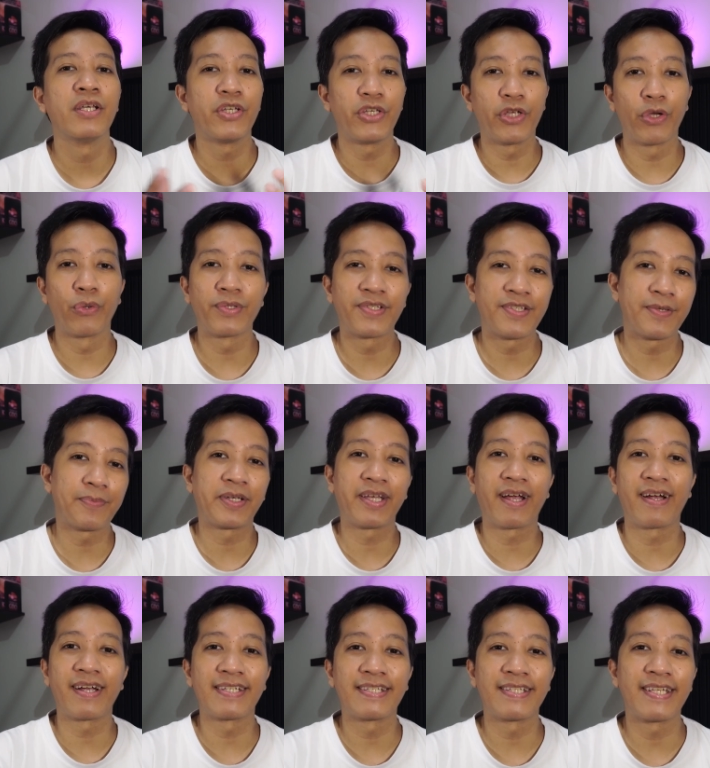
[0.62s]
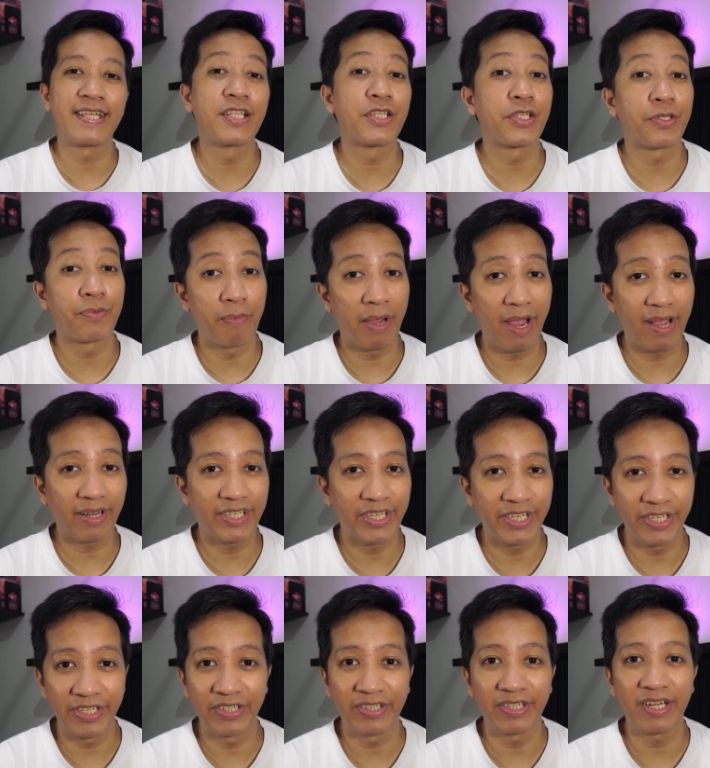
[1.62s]
Yeah, what's up guys, it's Mac
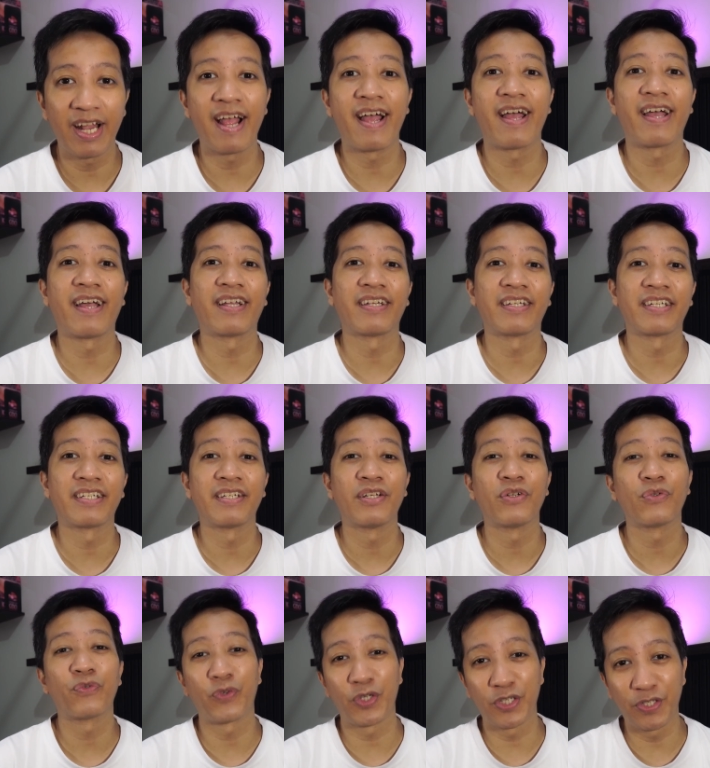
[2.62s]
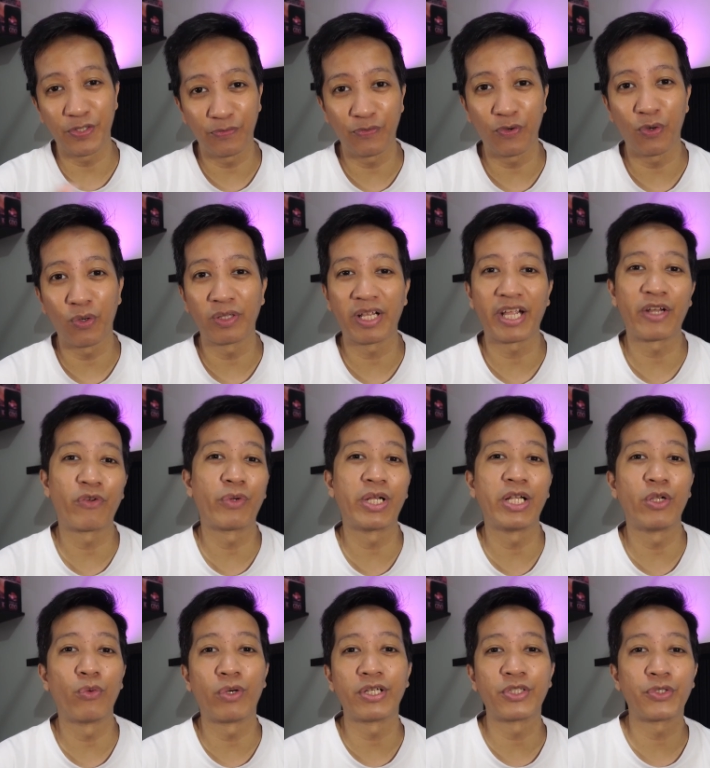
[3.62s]
here and first of all, I
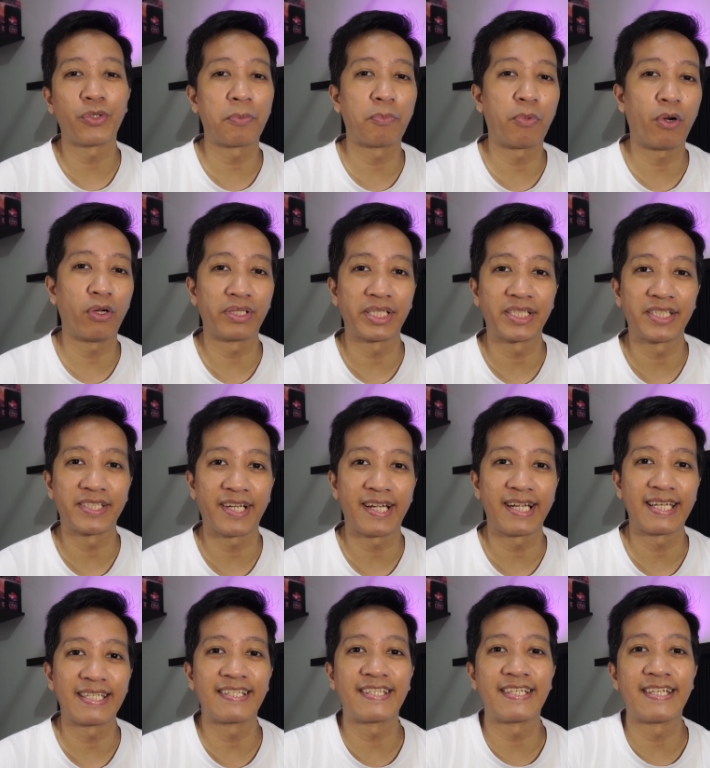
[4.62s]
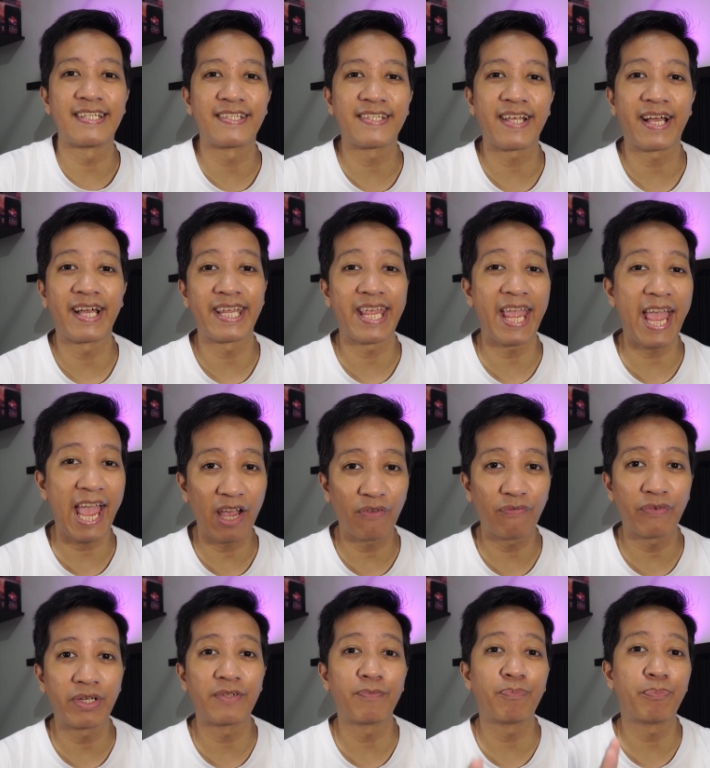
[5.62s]
really want to apologize since I
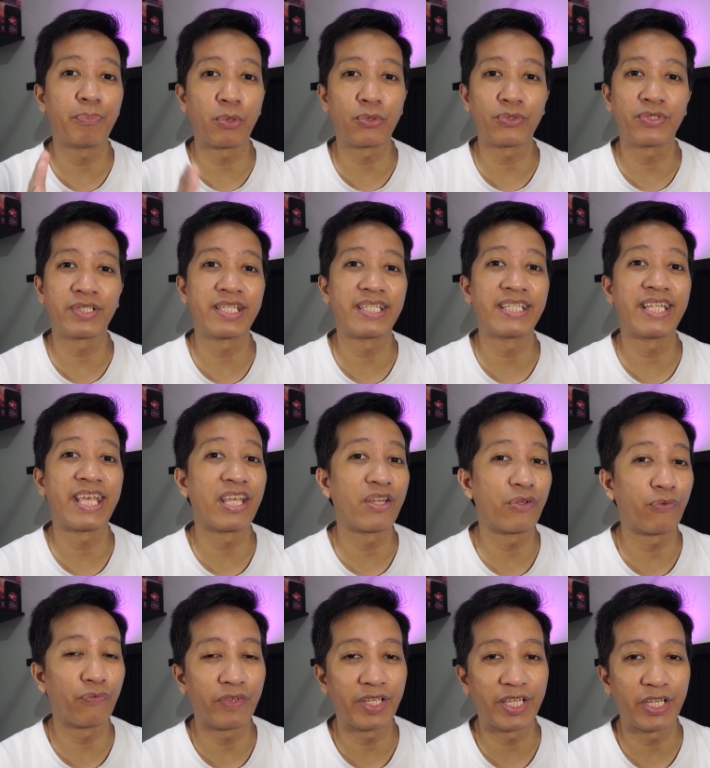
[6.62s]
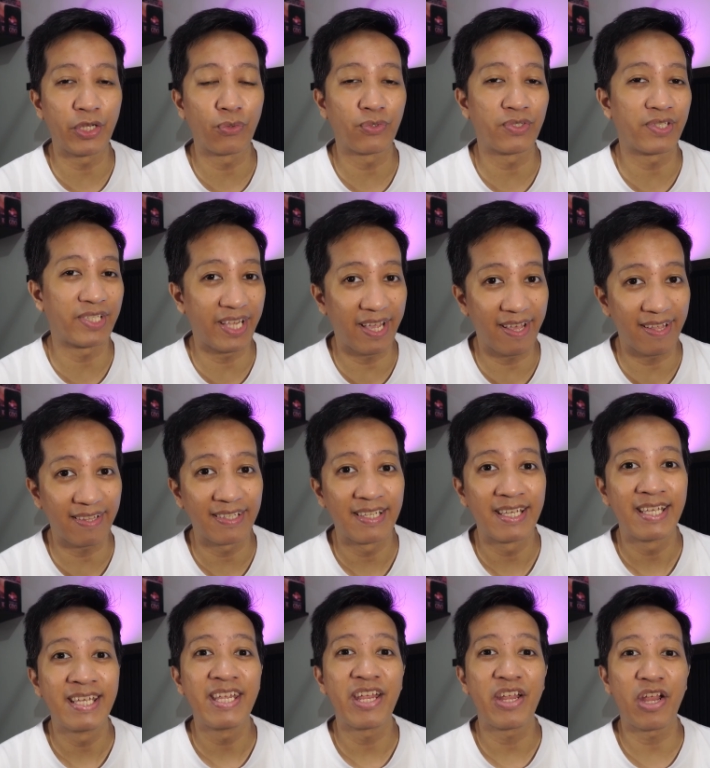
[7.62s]
haven't posted any videos
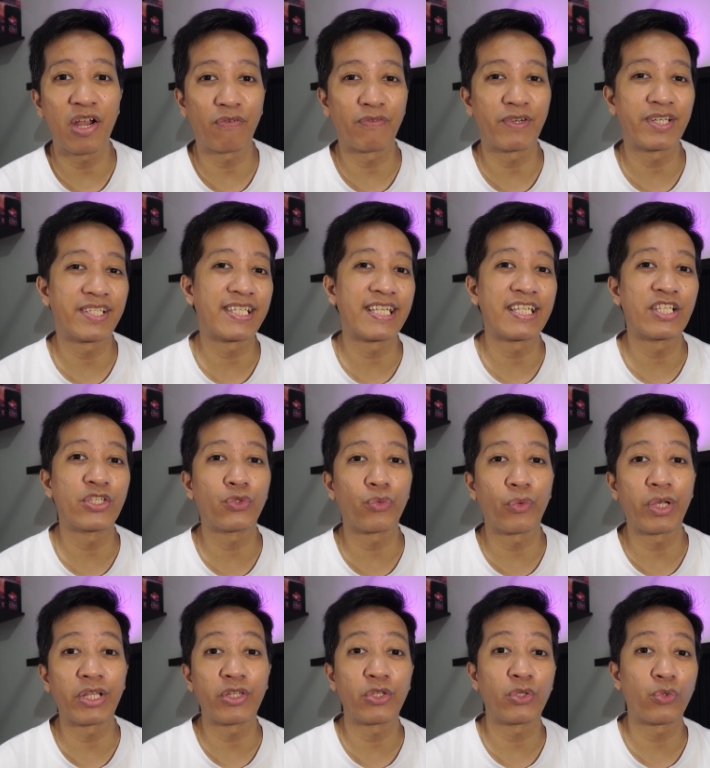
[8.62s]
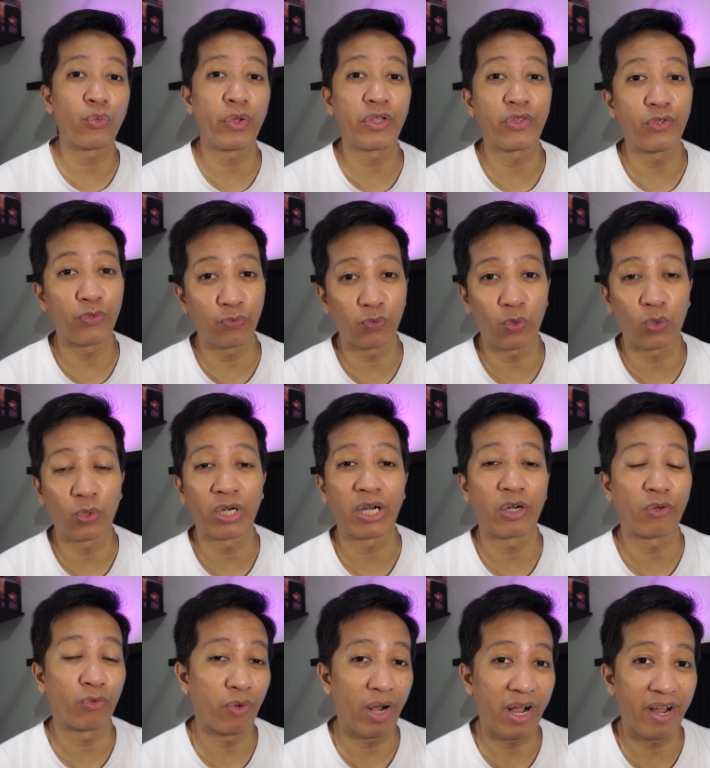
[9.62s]
yet ever since 2024
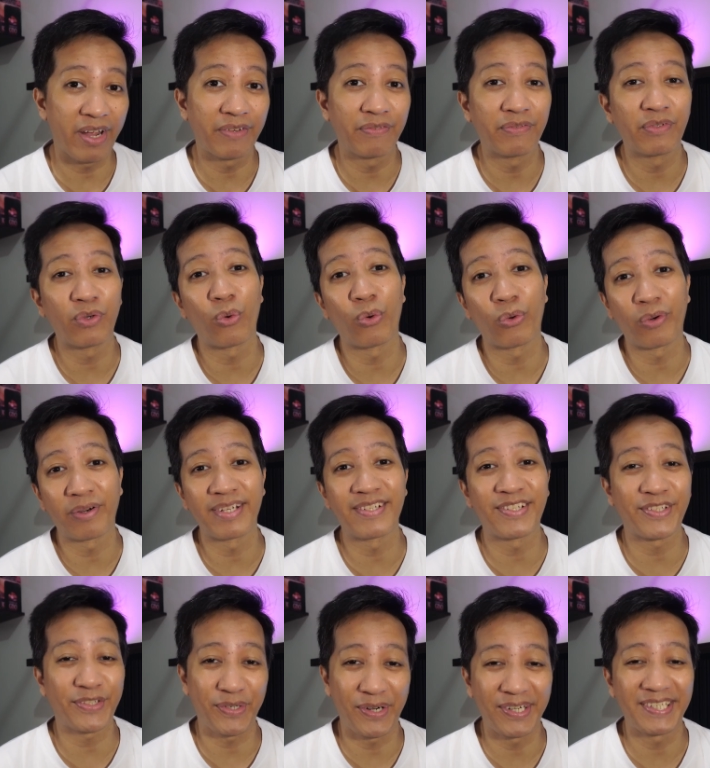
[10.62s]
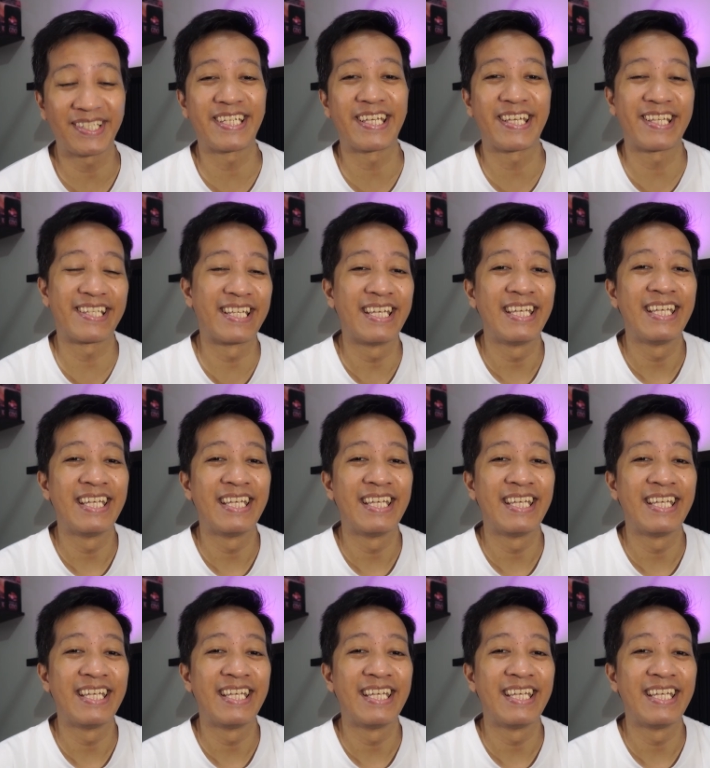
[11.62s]
arrived or started.